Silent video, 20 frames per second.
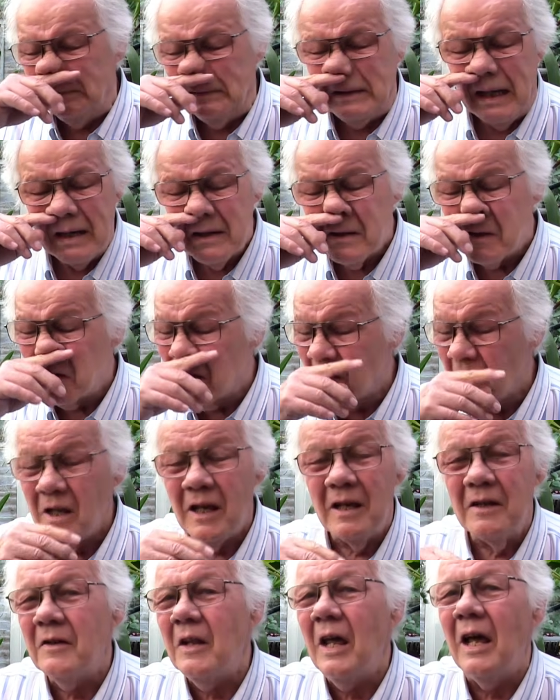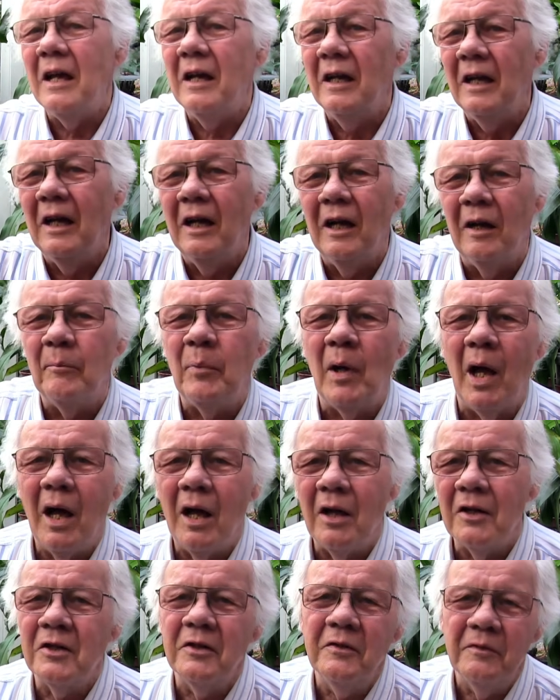that
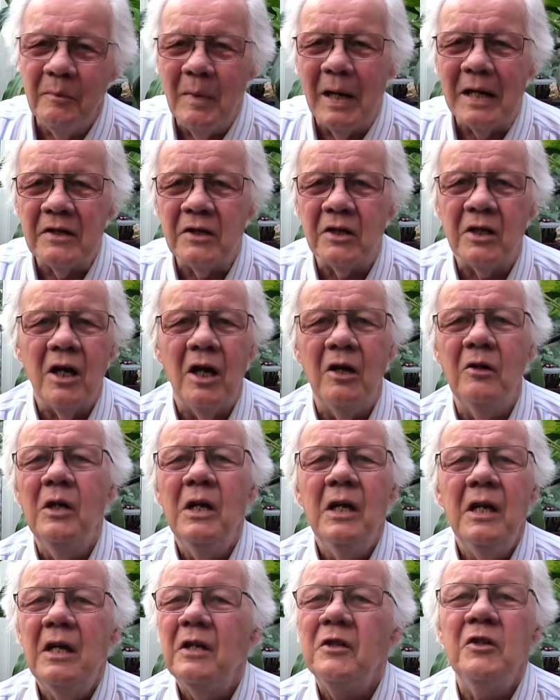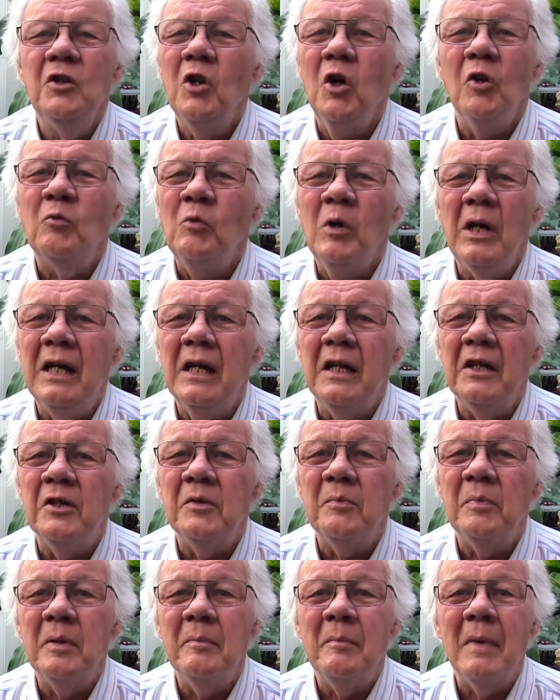part of Mexico is not really
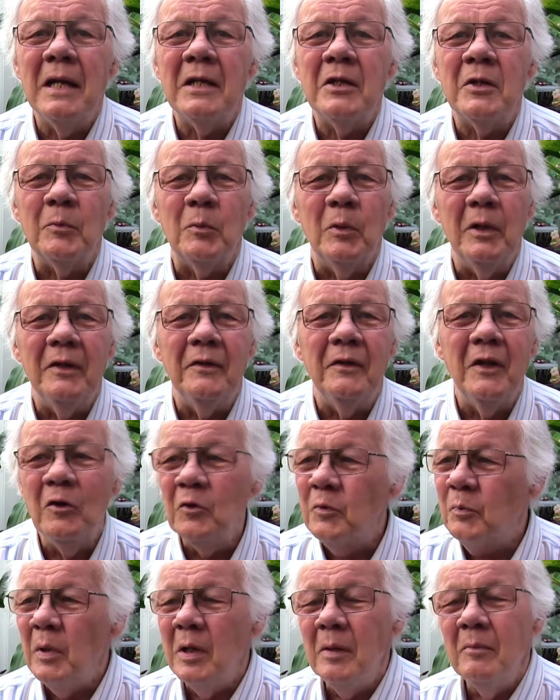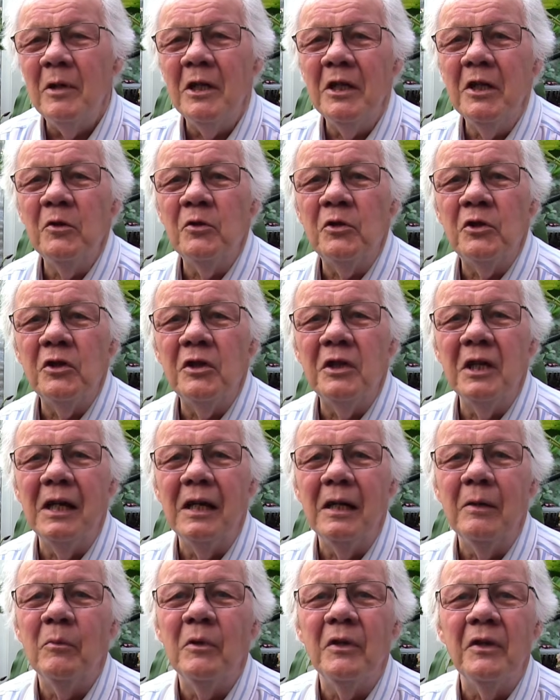to be messed with. Those people are used to
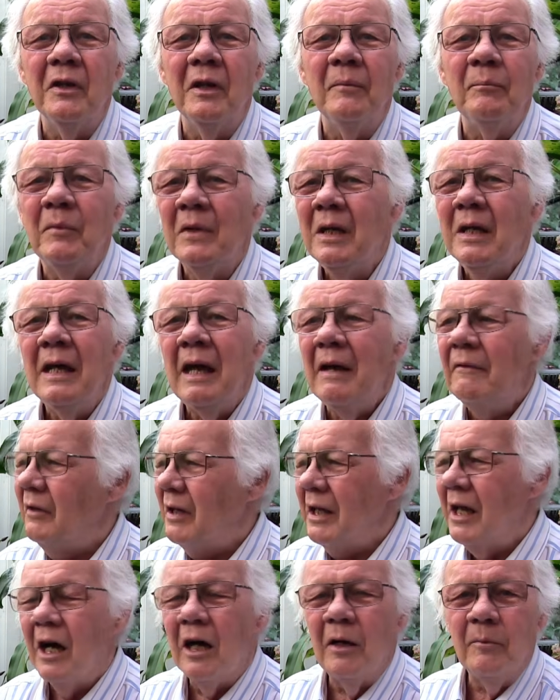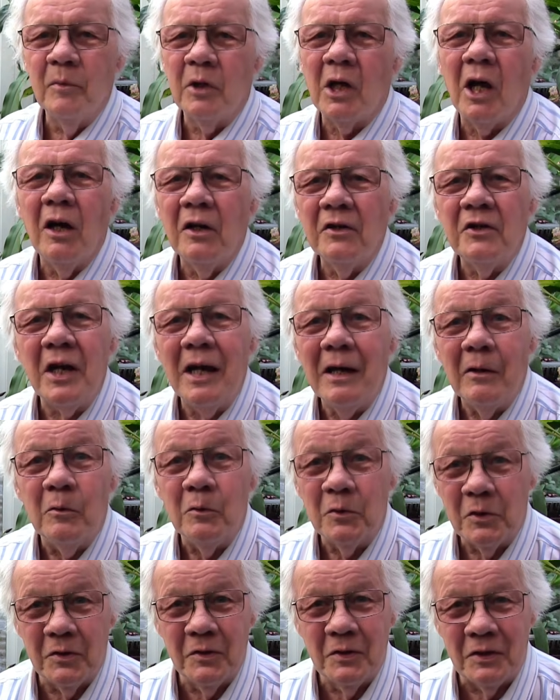dealing with the heavily armed
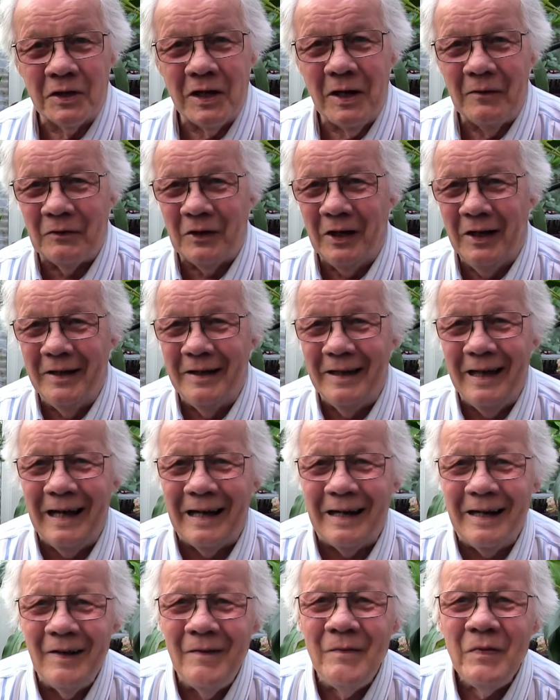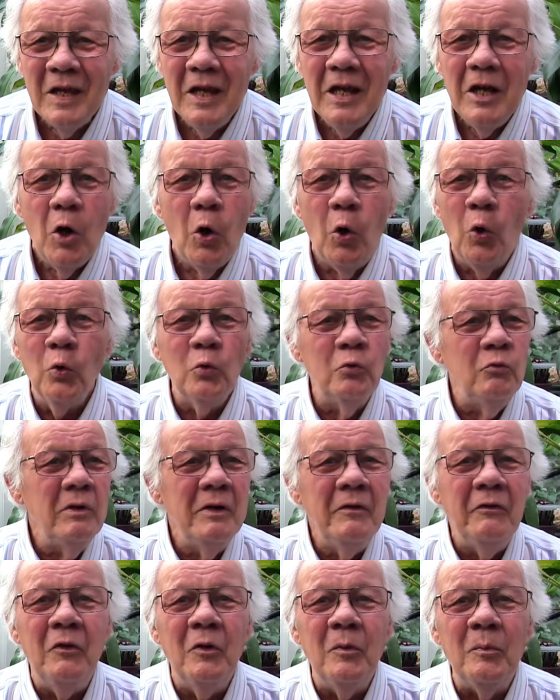cartels and stuff like that.
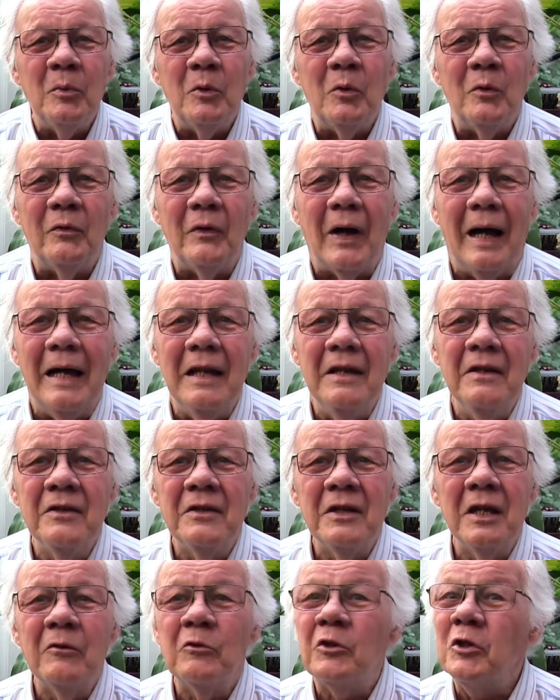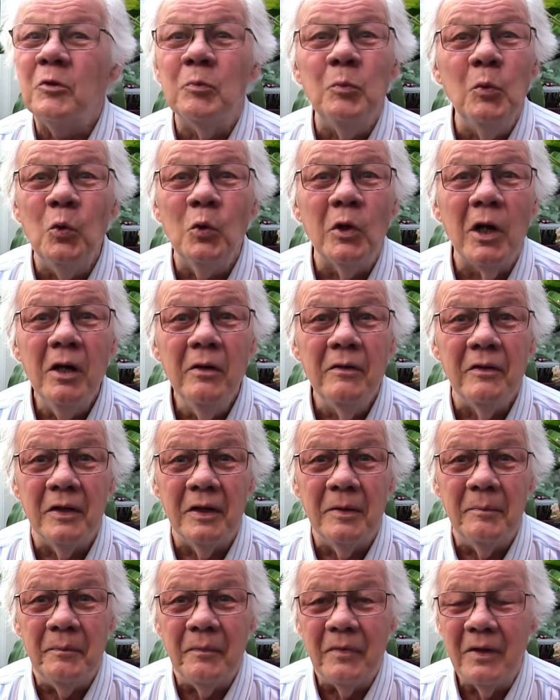Ordinary football fans, they'll just walk over
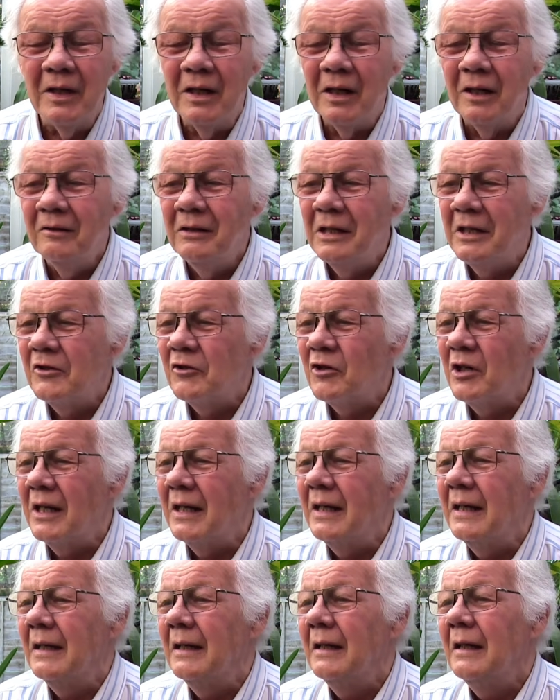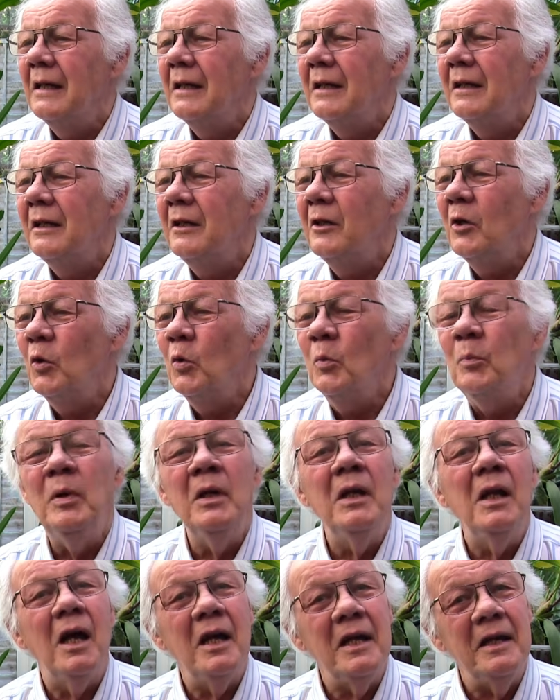them, literally. They're not all
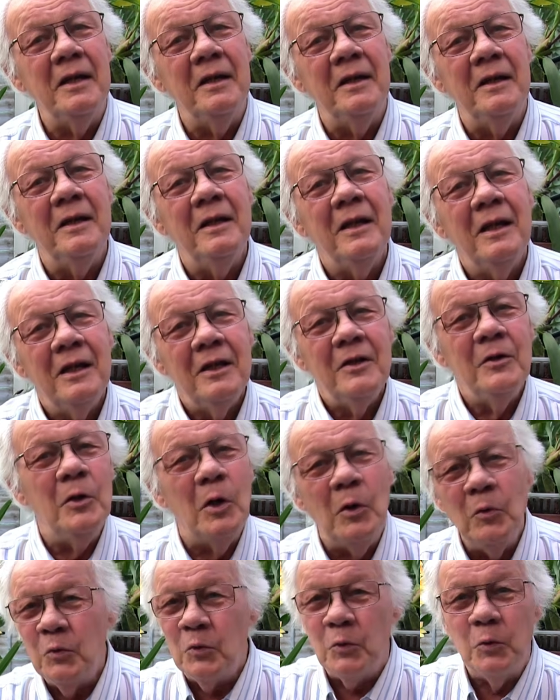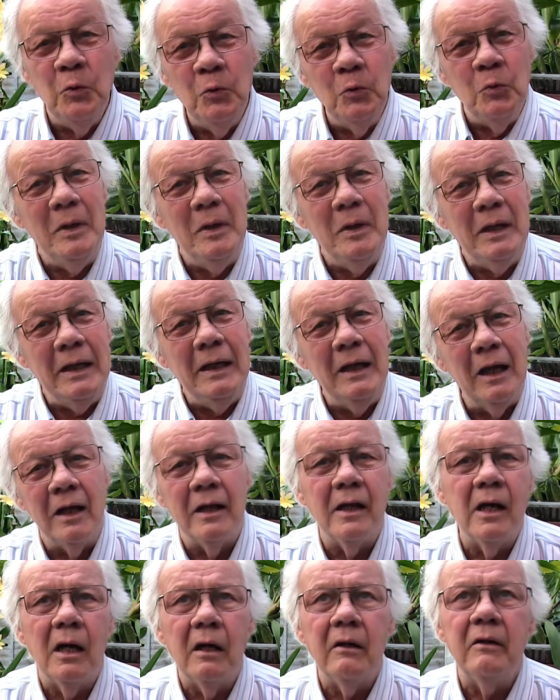polite and, excuse me, like
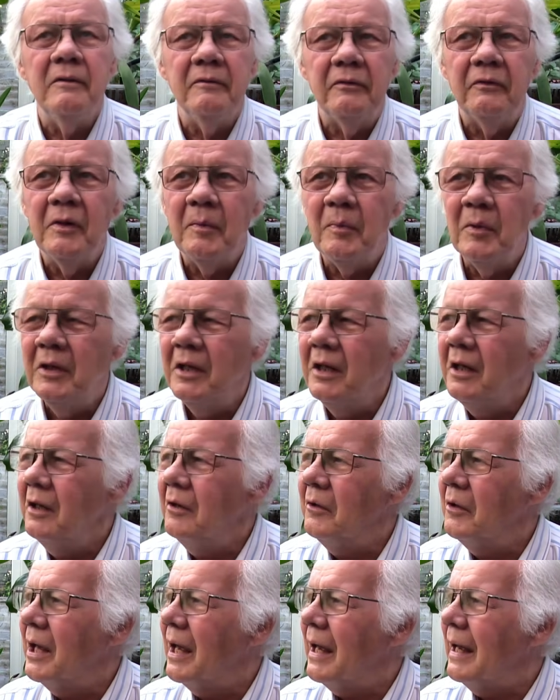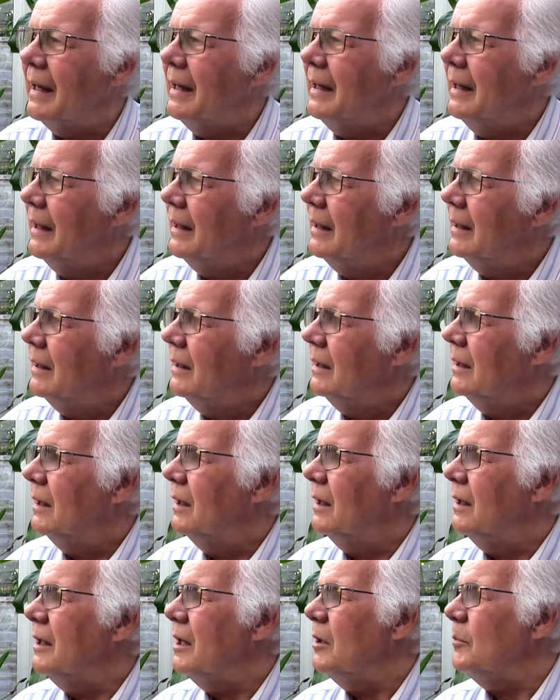they are in flipping the UK.
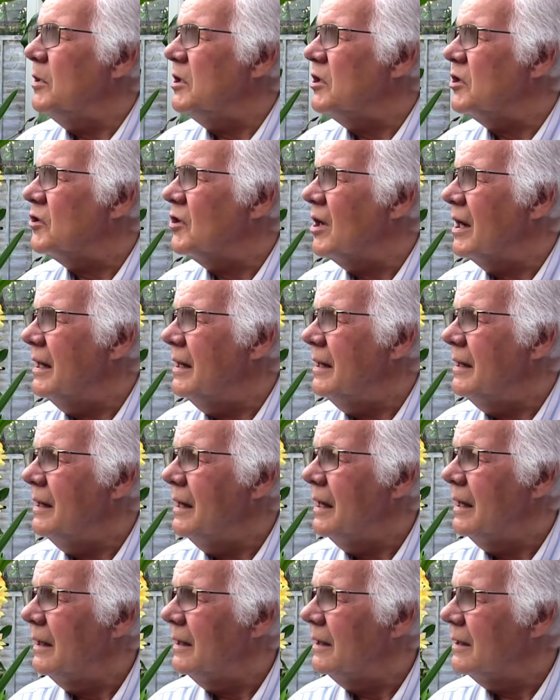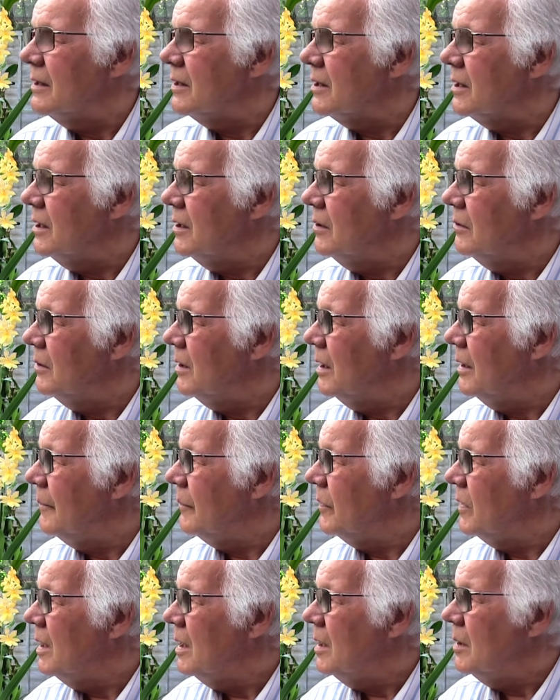They'll be straight in there. So
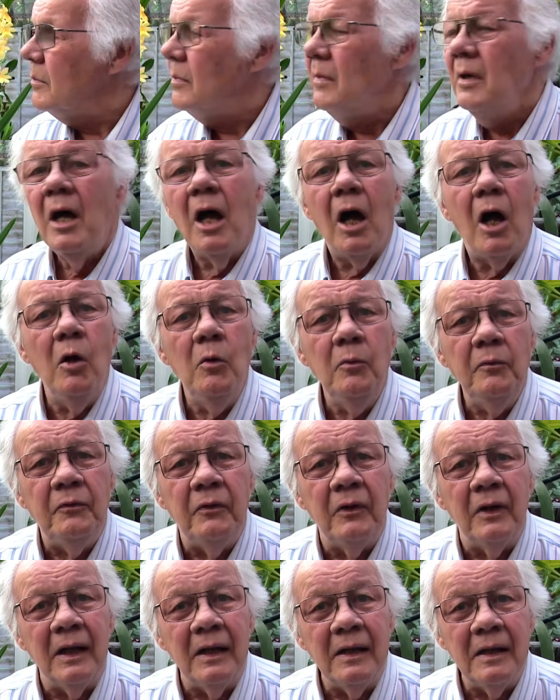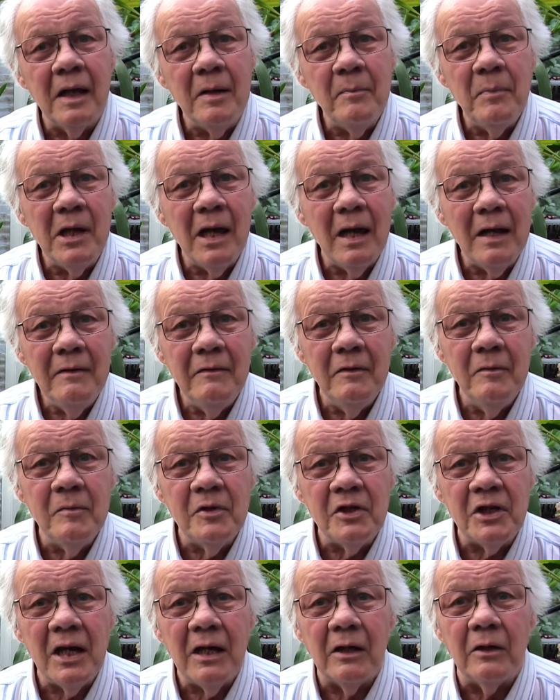hopefully they behave
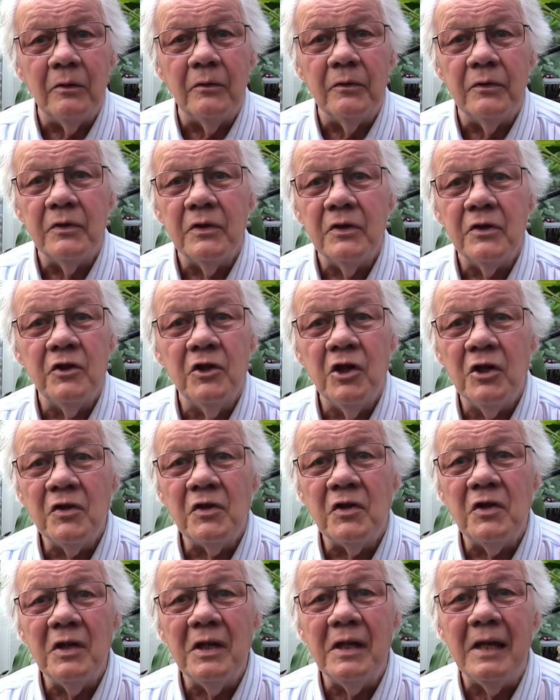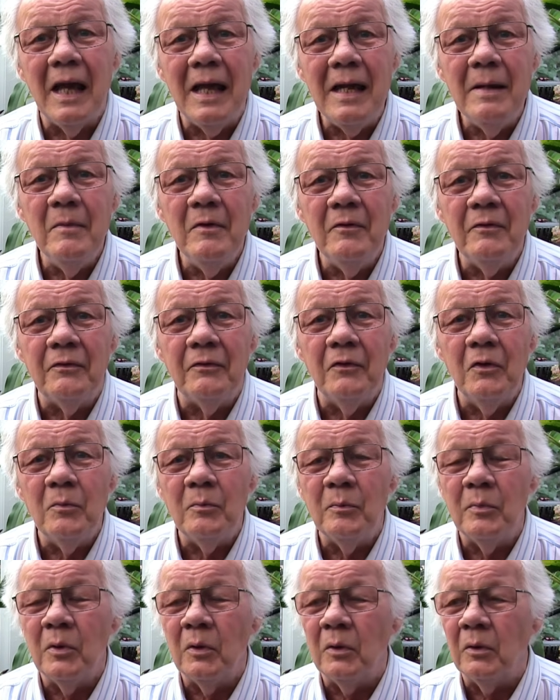themselves. It's just a game of
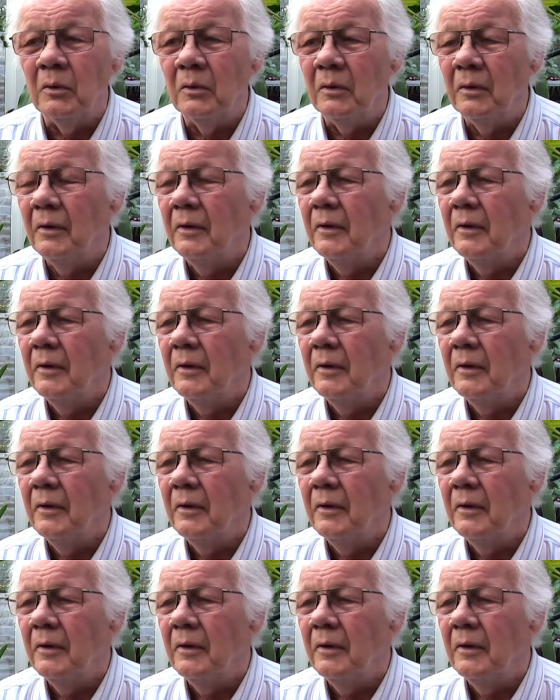football.